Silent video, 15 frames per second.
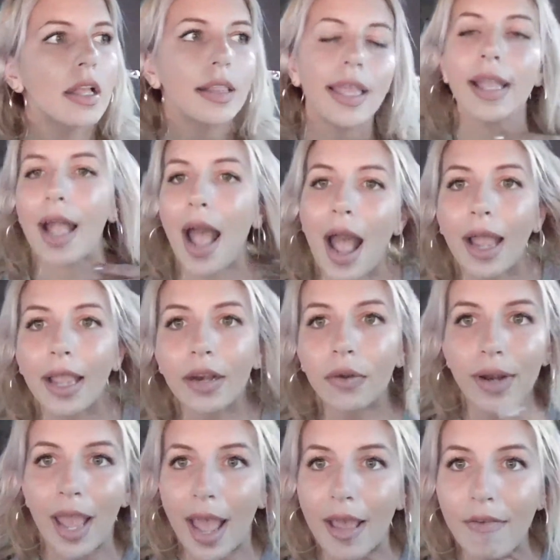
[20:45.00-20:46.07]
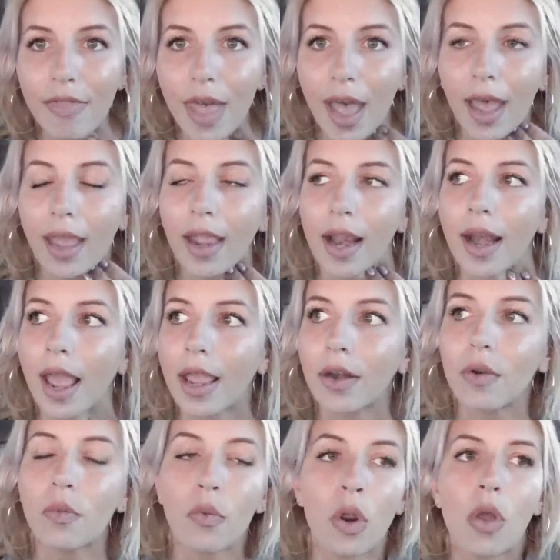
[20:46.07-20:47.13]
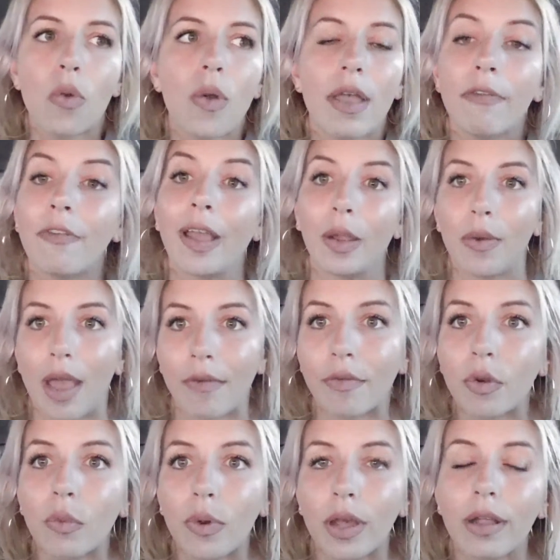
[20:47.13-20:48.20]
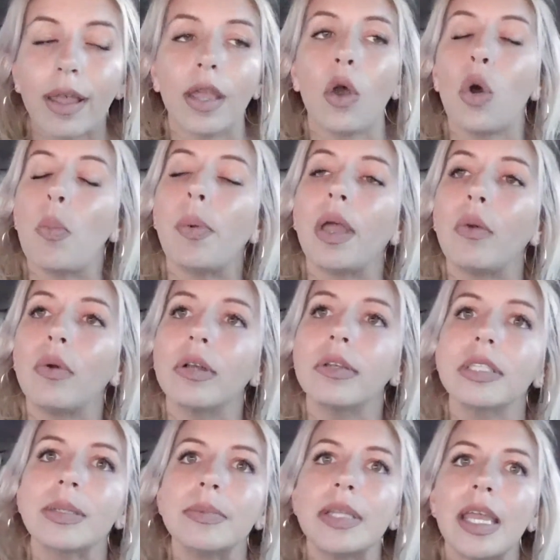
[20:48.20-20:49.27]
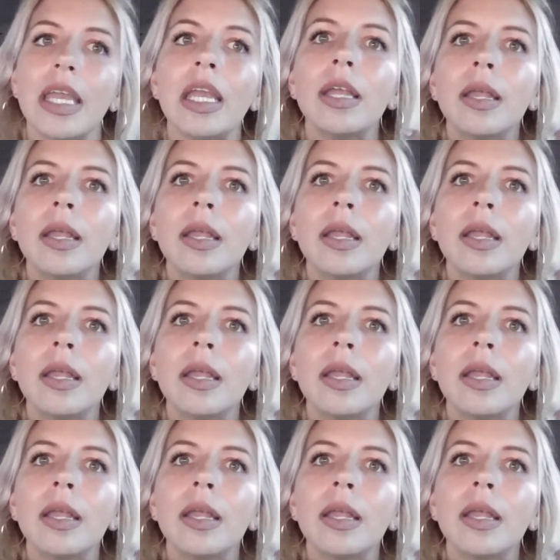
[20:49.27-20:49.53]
Like, I don't have that, and I don't know if I ever will. I hope I will someday.